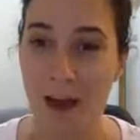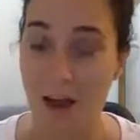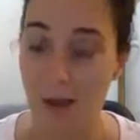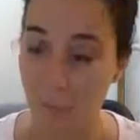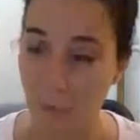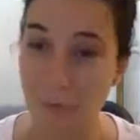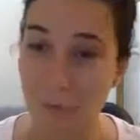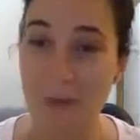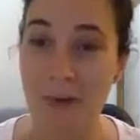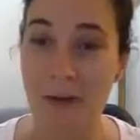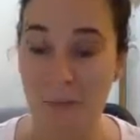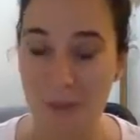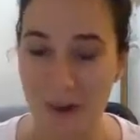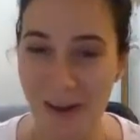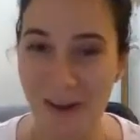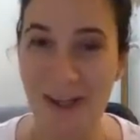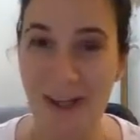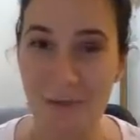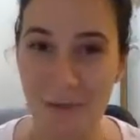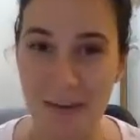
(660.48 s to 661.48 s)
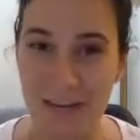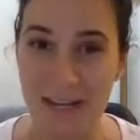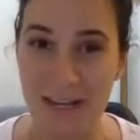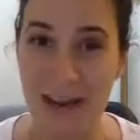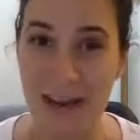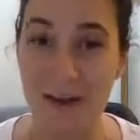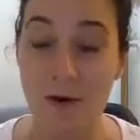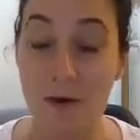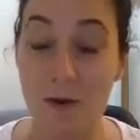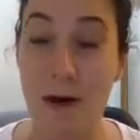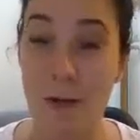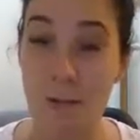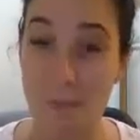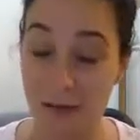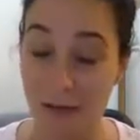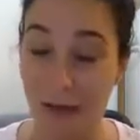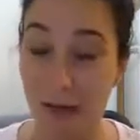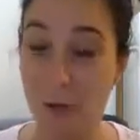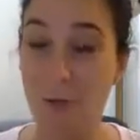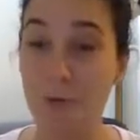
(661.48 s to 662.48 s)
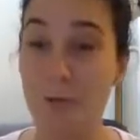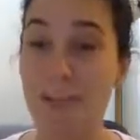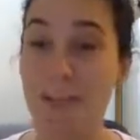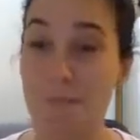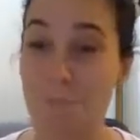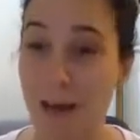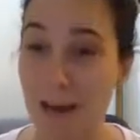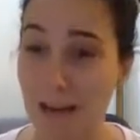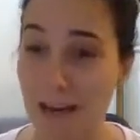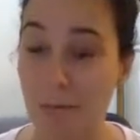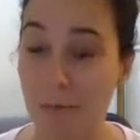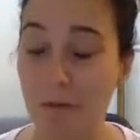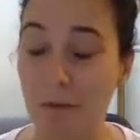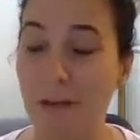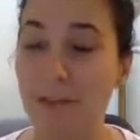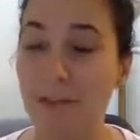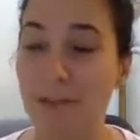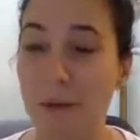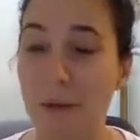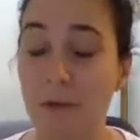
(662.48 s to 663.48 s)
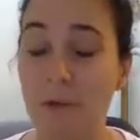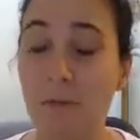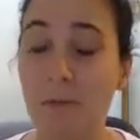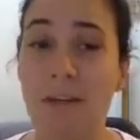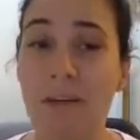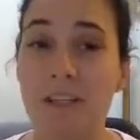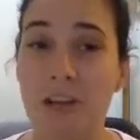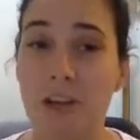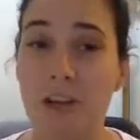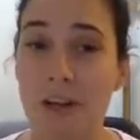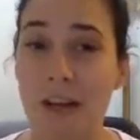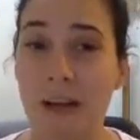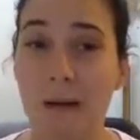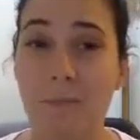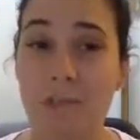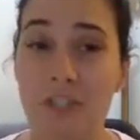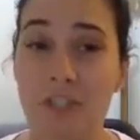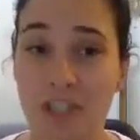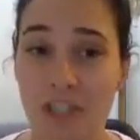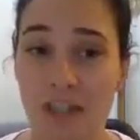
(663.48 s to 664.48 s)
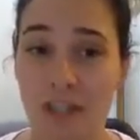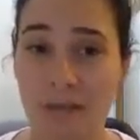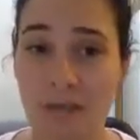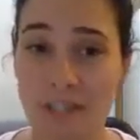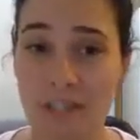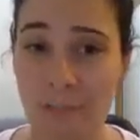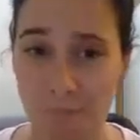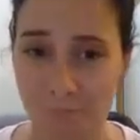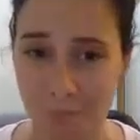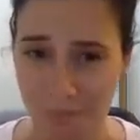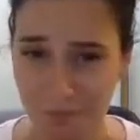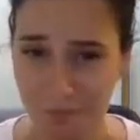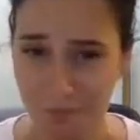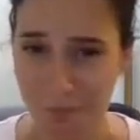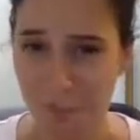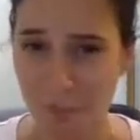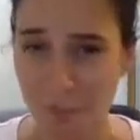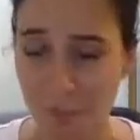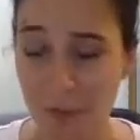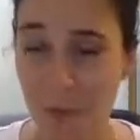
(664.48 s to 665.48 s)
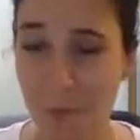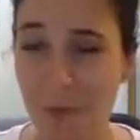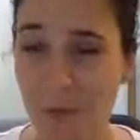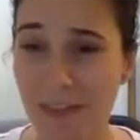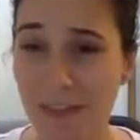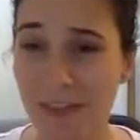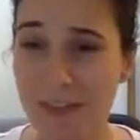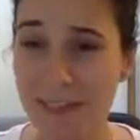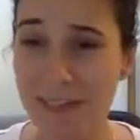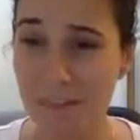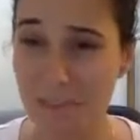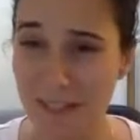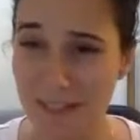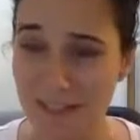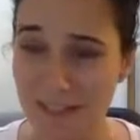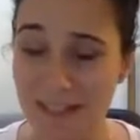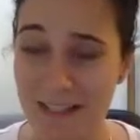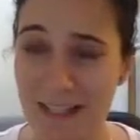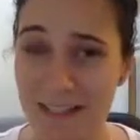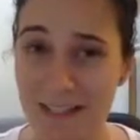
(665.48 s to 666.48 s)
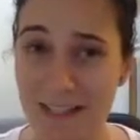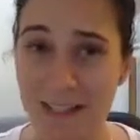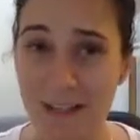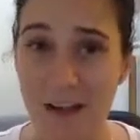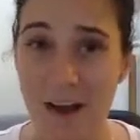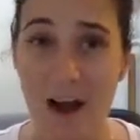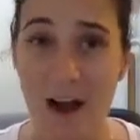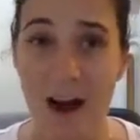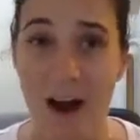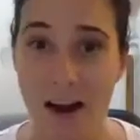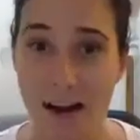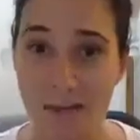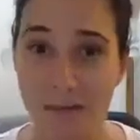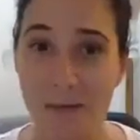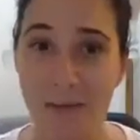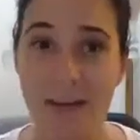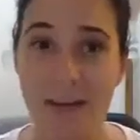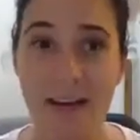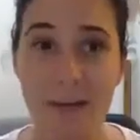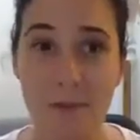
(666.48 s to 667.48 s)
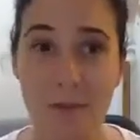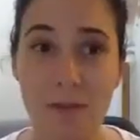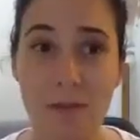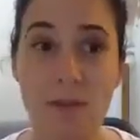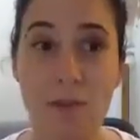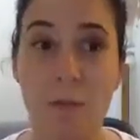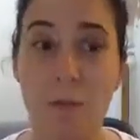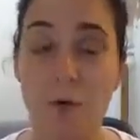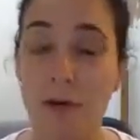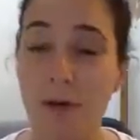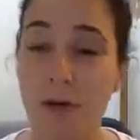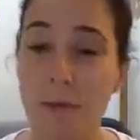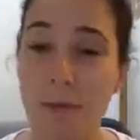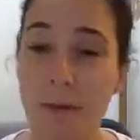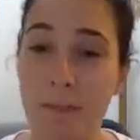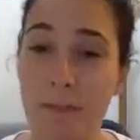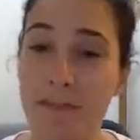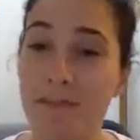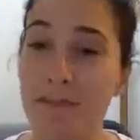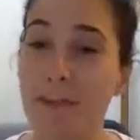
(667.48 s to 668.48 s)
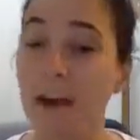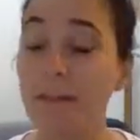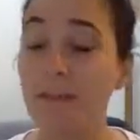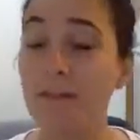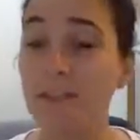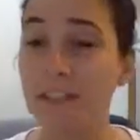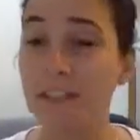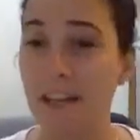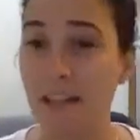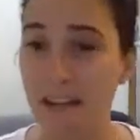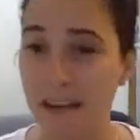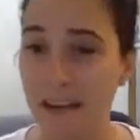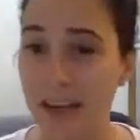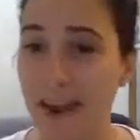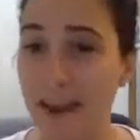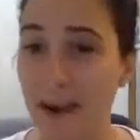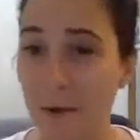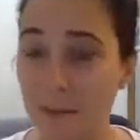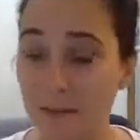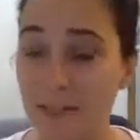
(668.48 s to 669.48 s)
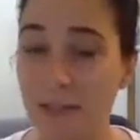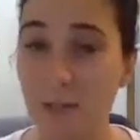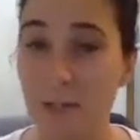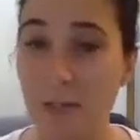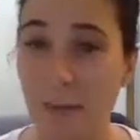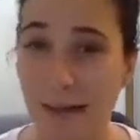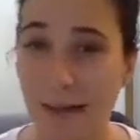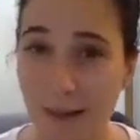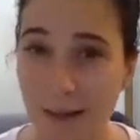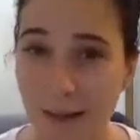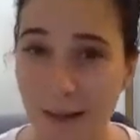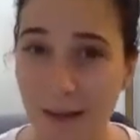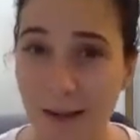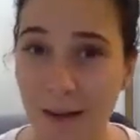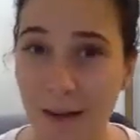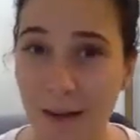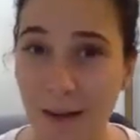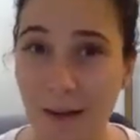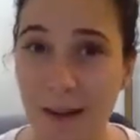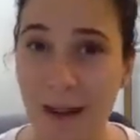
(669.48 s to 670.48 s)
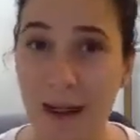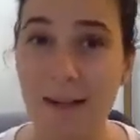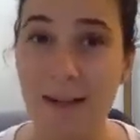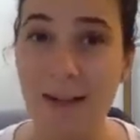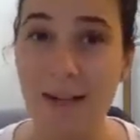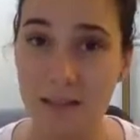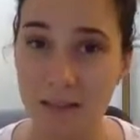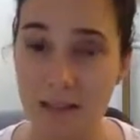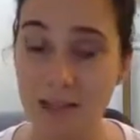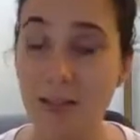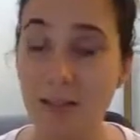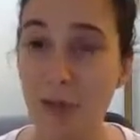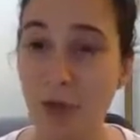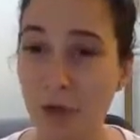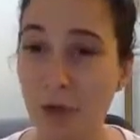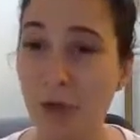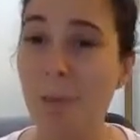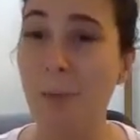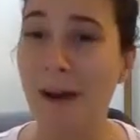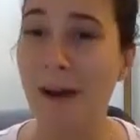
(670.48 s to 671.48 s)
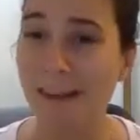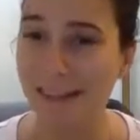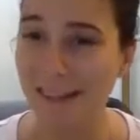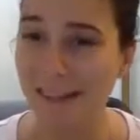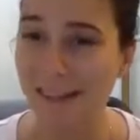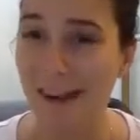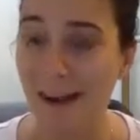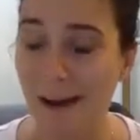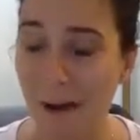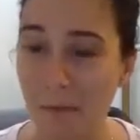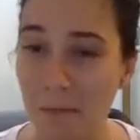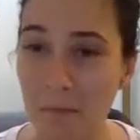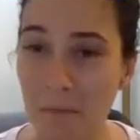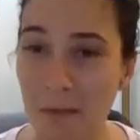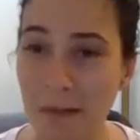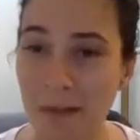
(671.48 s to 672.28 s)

I would be at work every day, or I'd be losing money because I wouldn't be turning up to shifts. With this business, I've been able to work maybe 5 to 10 hours a week and still earn my income.